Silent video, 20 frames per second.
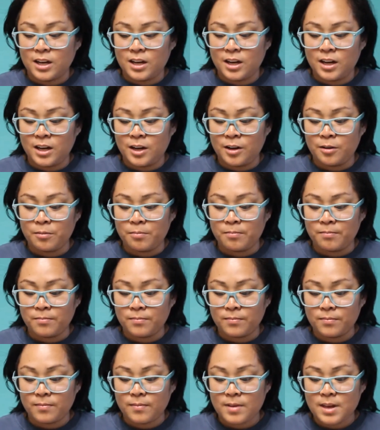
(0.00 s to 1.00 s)
um,
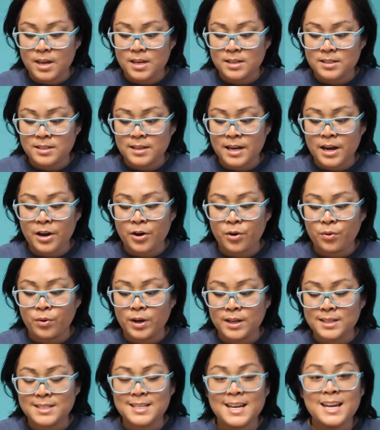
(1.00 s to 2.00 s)
is now
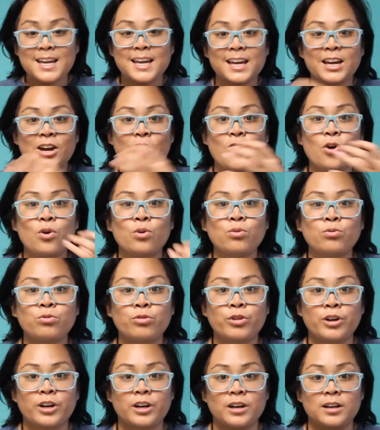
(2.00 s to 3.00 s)
taking
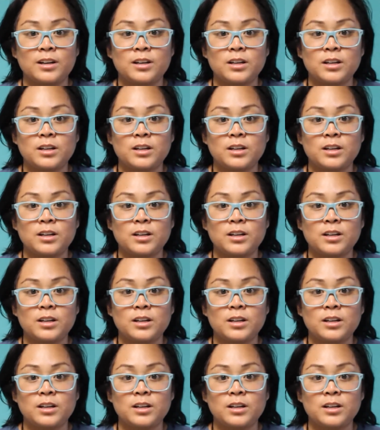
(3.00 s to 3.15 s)
over